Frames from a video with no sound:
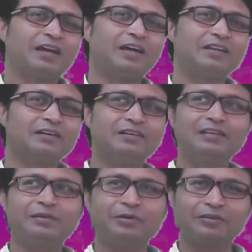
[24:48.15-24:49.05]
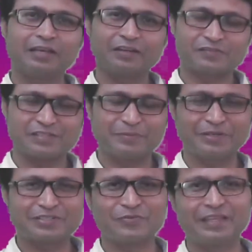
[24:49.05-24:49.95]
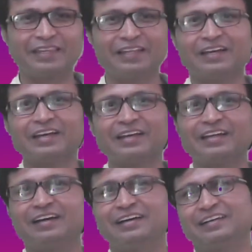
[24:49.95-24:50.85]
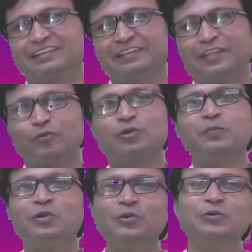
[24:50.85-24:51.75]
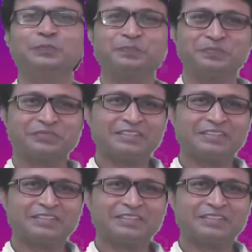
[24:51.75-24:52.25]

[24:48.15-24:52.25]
and early morning of summers when they would bloom,